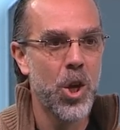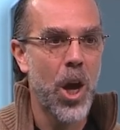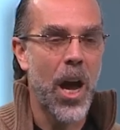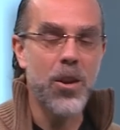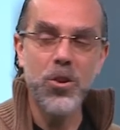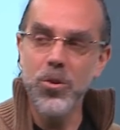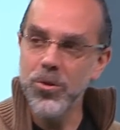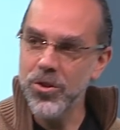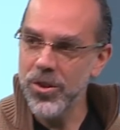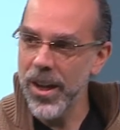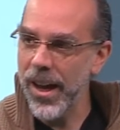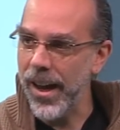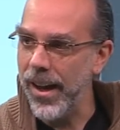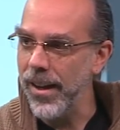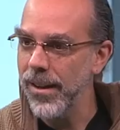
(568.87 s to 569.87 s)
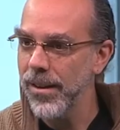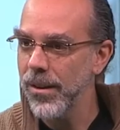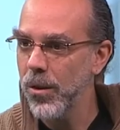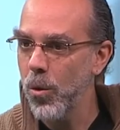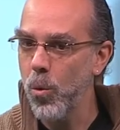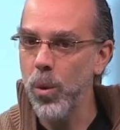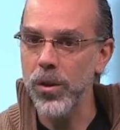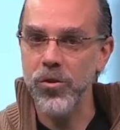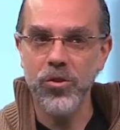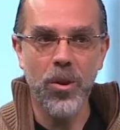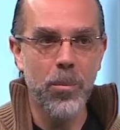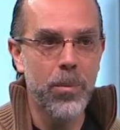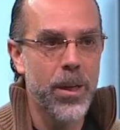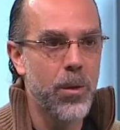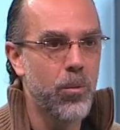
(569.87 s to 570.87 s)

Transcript: And you say, when somebody